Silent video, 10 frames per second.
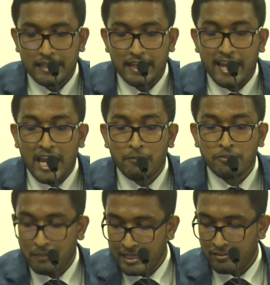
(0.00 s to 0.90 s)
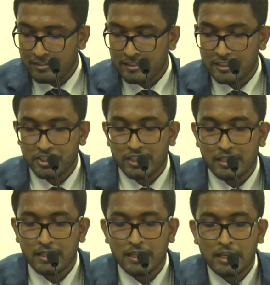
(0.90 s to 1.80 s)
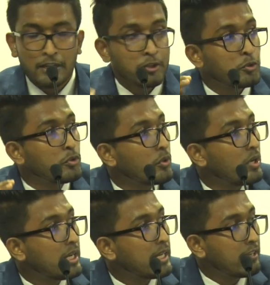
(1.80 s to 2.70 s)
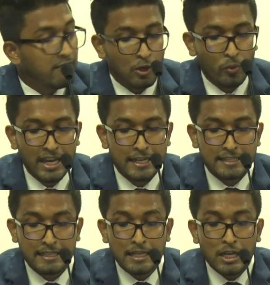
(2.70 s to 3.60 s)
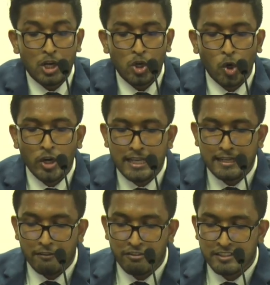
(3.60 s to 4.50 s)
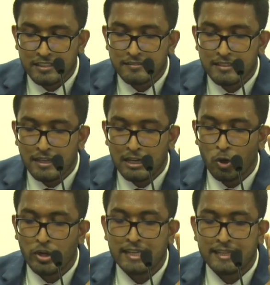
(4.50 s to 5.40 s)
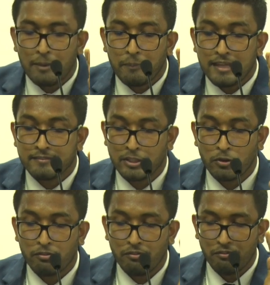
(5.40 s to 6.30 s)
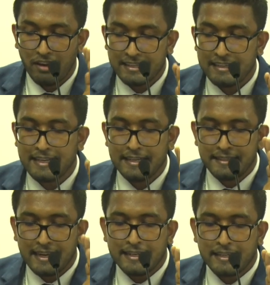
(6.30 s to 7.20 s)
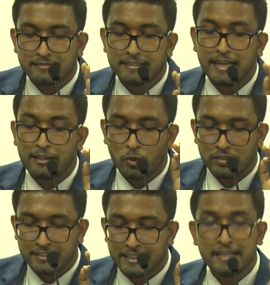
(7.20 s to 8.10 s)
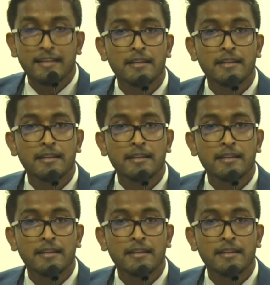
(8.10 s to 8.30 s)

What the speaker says: aim my research to evaluate the loading efficiency, loading capacity of vanillin, gallic acid, and quercetin,